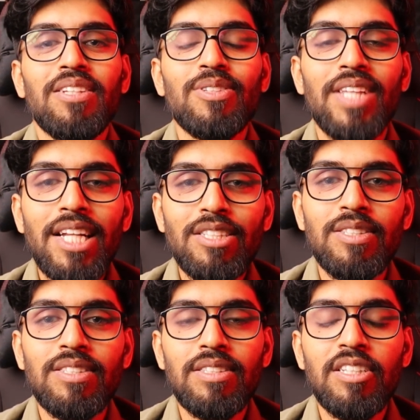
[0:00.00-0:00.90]
So that's
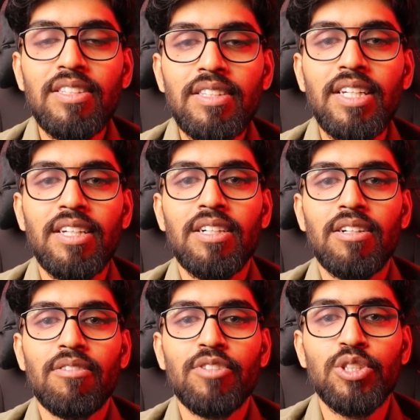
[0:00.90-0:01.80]
the thing
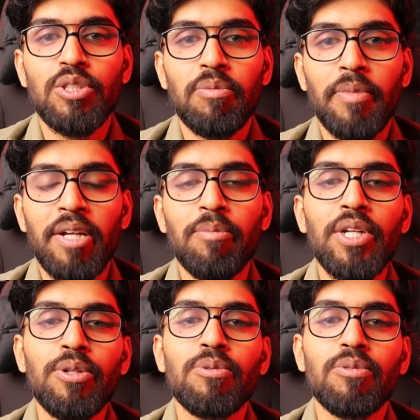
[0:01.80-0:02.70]
which made
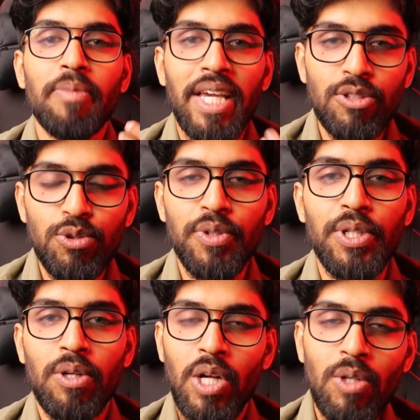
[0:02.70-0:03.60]
me to make this
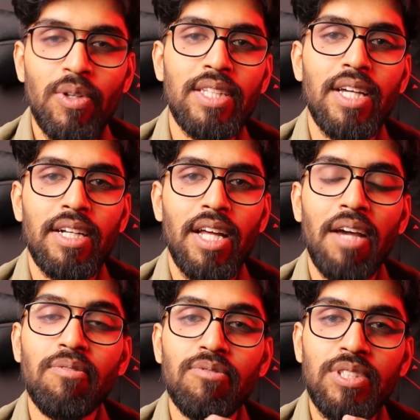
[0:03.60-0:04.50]
video. Not only that,
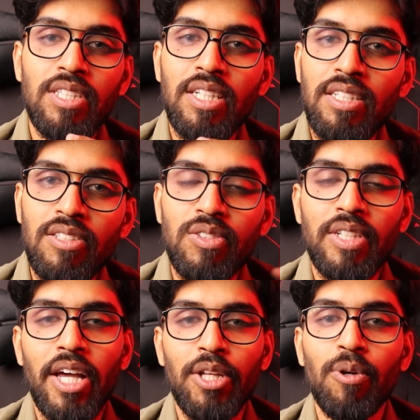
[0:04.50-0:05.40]
I've seen the
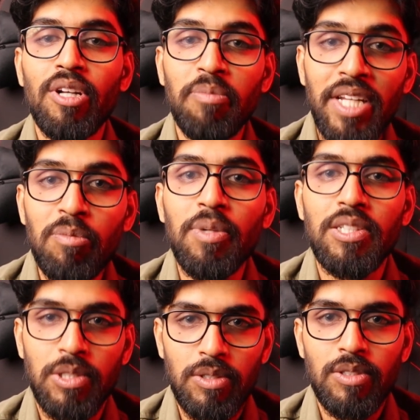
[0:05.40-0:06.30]
scenario in many
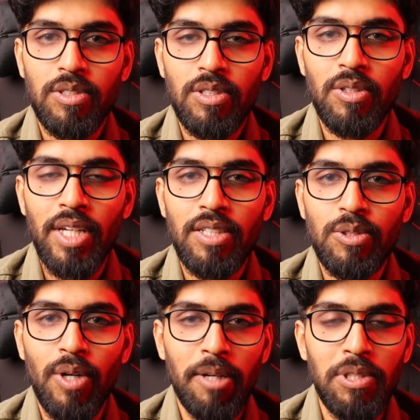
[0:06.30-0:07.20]
places. Okay,
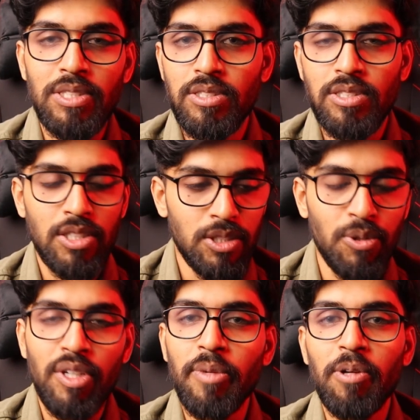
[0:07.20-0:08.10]
so I was
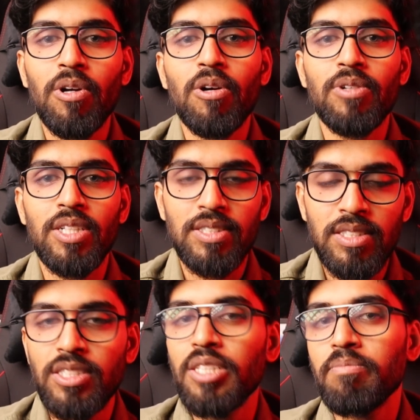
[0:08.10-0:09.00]
just doing my workout in
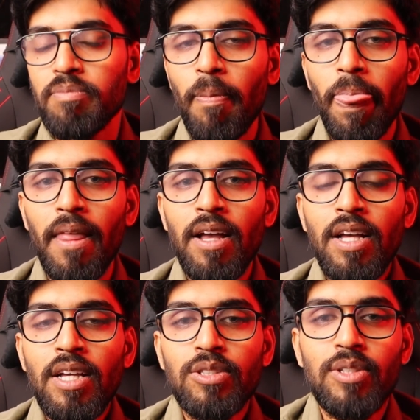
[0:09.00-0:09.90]
gym.
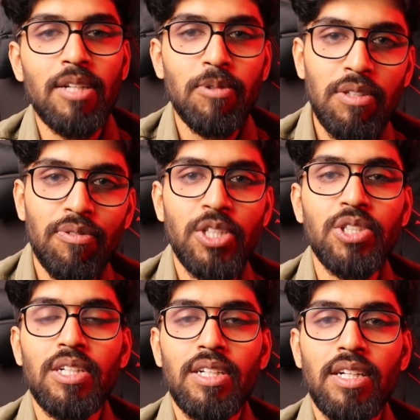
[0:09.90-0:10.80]
So there was a
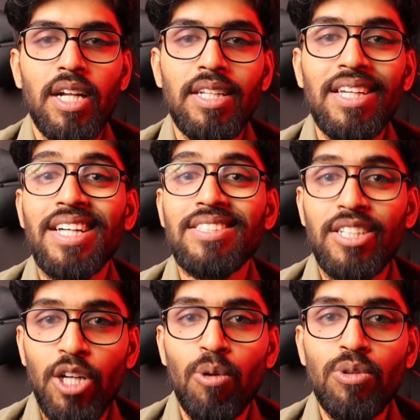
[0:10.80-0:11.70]
fresher and he has
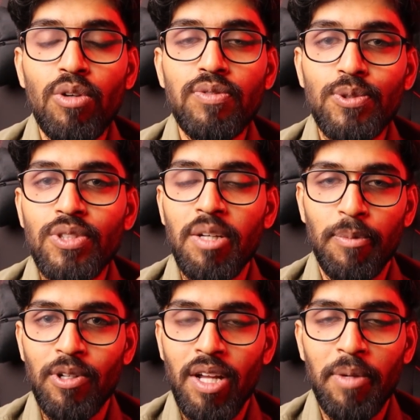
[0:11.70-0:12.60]
a doubt of choosing
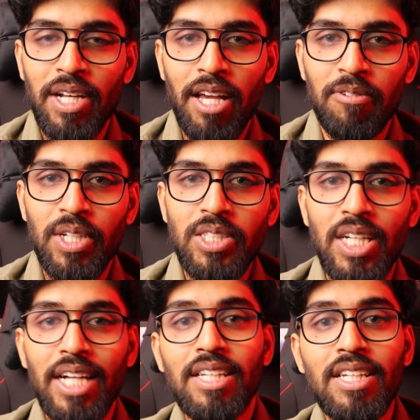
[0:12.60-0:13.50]
a programming
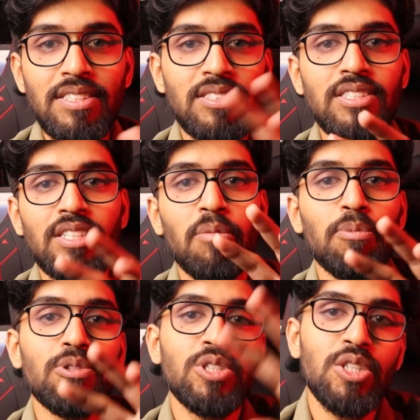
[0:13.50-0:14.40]
language and he's just
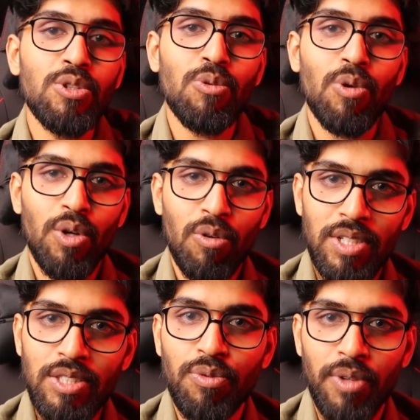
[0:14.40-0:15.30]
approaching to one
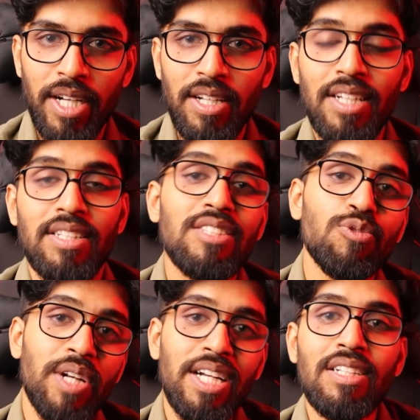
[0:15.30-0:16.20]
of his friend and
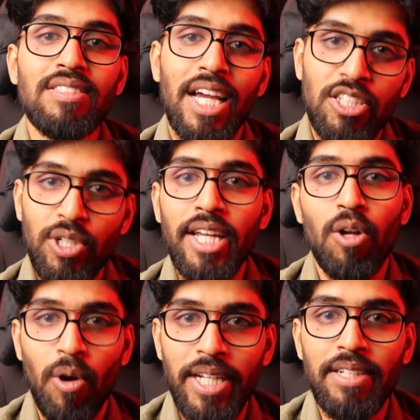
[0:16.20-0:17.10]
his friend is actually
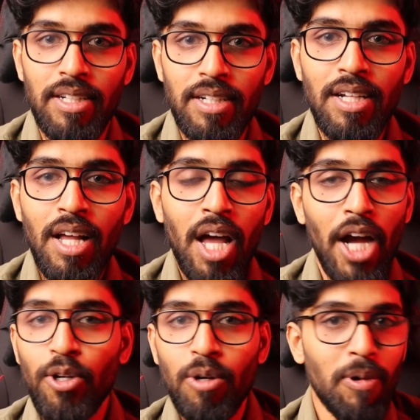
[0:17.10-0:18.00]
an auditor.
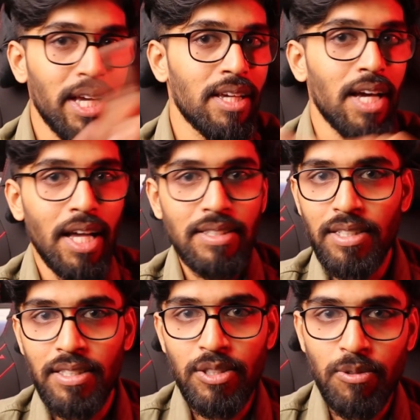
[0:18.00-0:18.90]
I don't know why he
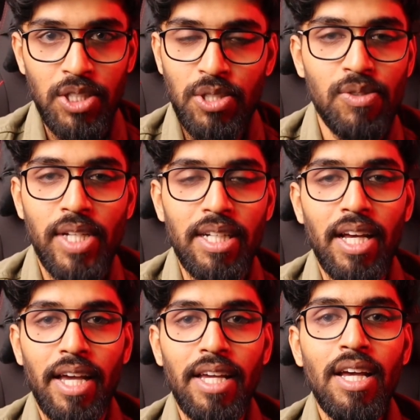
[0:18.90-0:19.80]
asked this question to that
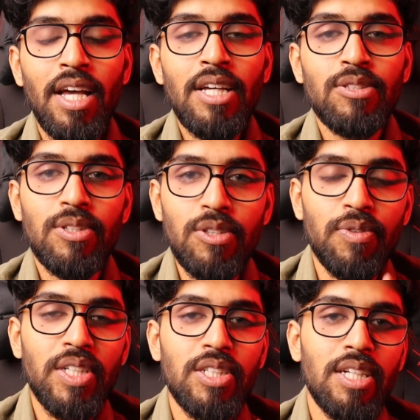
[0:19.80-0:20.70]
guy. So
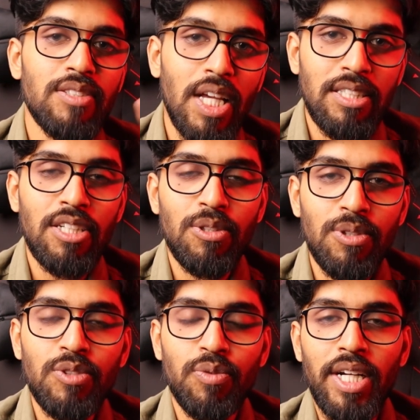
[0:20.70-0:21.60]
this fresher is asking
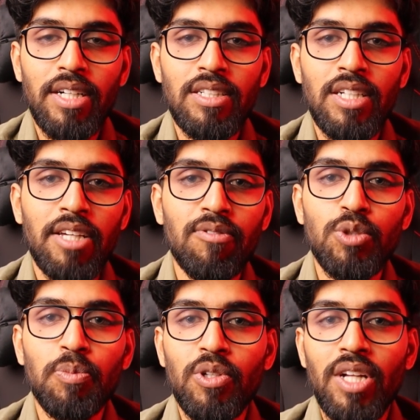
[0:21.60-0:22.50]
to this friend like
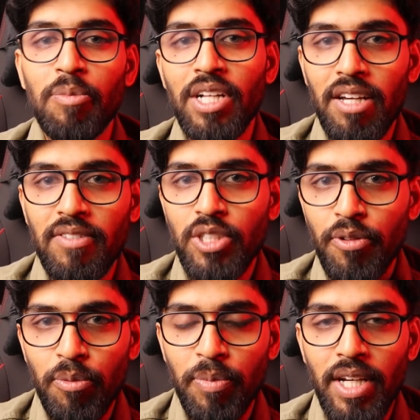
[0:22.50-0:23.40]
which programming language I
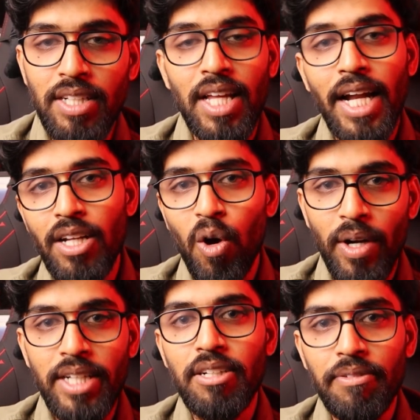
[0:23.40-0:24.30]
have to pick and that
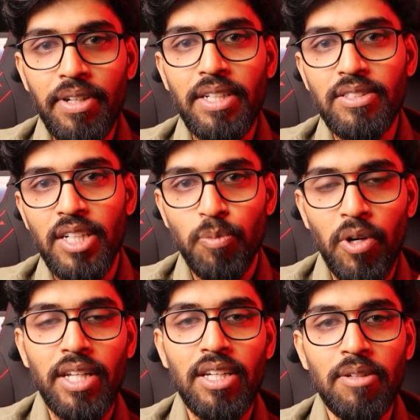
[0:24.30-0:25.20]
auditor friend is
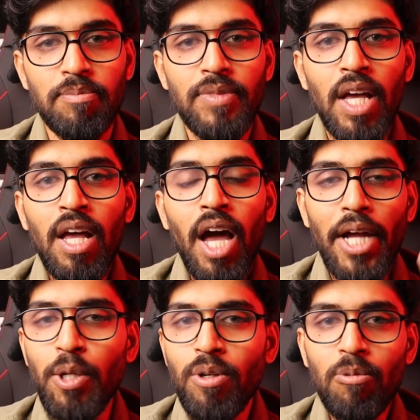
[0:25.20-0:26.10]
responding him.
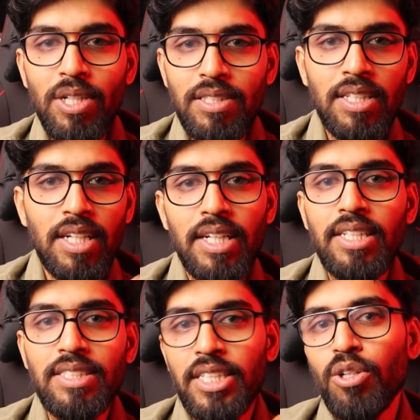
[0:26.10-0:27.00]
I don't know what is the
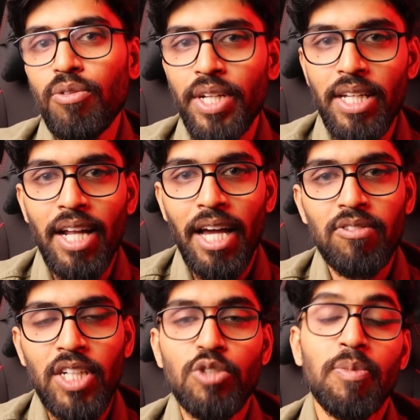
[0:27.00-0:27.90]
current trend of any
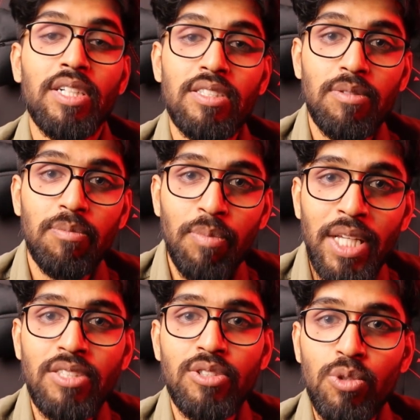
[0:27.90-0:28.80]
language, but
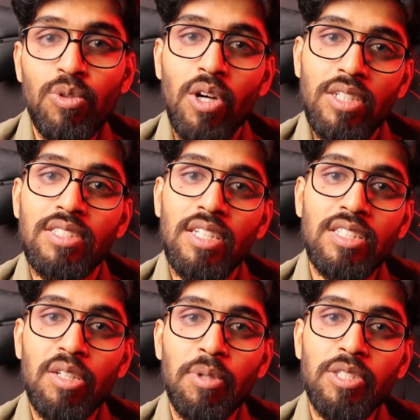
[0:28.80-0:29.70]
please do learn
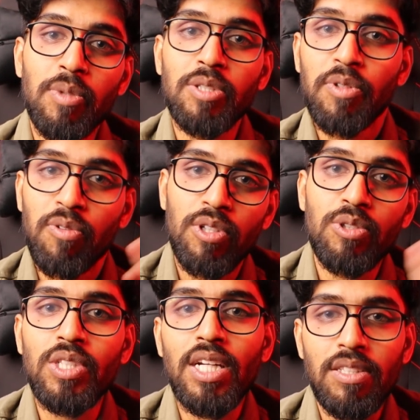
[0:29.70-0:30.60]
C, C++ before
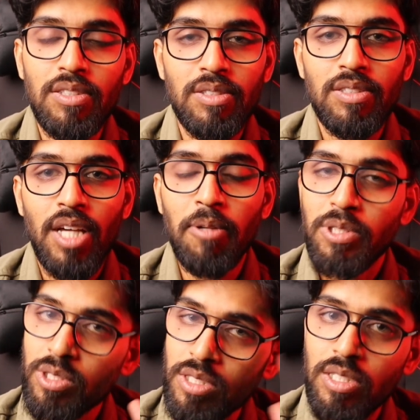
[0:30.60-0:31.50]
you start this. I
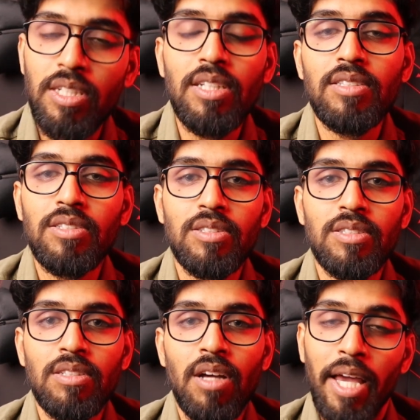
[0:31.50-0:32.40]
was just hearing this.
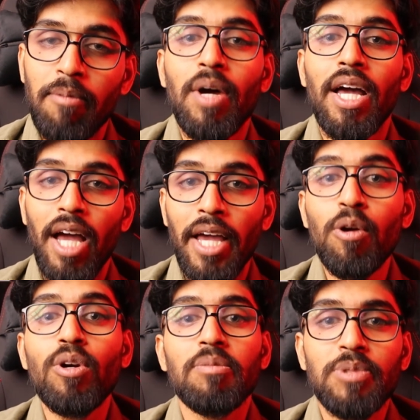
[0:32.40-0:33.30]
I
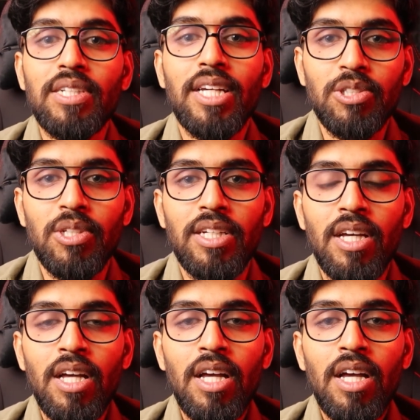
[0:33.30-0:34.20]
got upset actually.